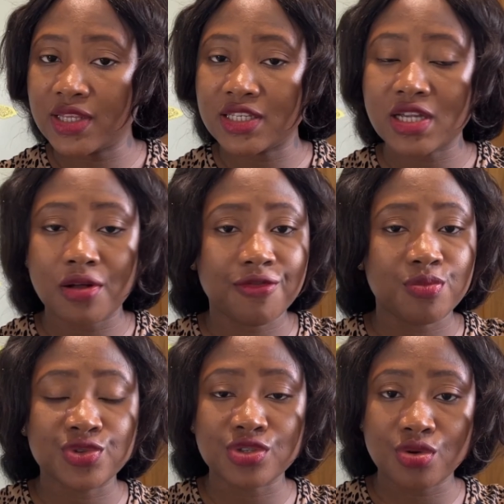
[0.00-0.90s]
the child from
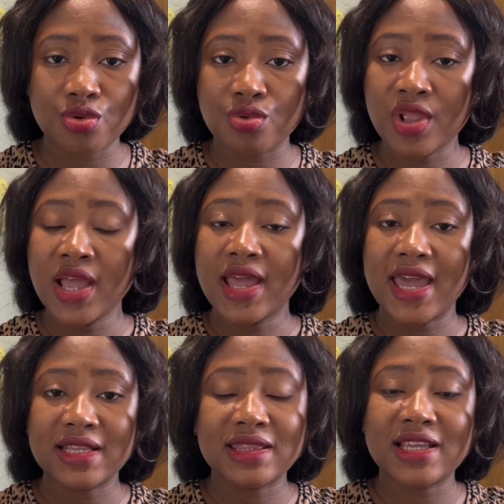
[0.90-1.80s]
school,
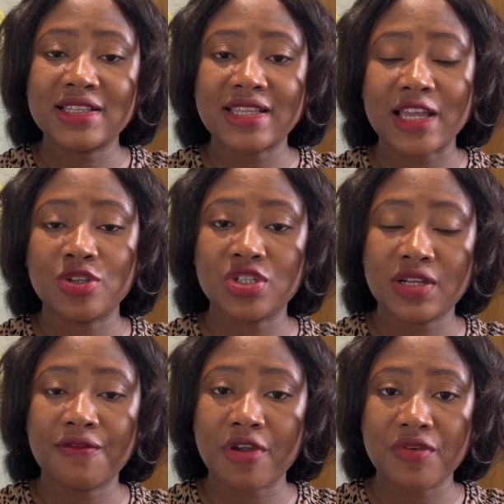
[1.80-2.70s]
and things are usually
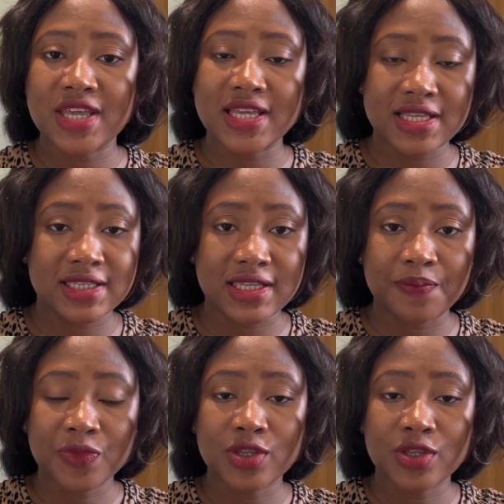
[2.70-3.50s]
very easy.